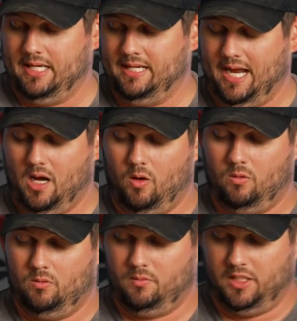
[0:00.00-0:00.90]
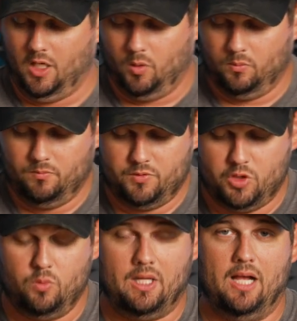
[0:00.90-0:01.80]
And now,
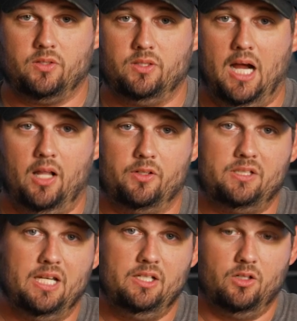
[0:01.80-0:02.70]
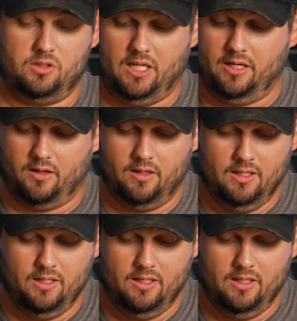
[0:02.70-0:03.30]
$2,000, 10 years later,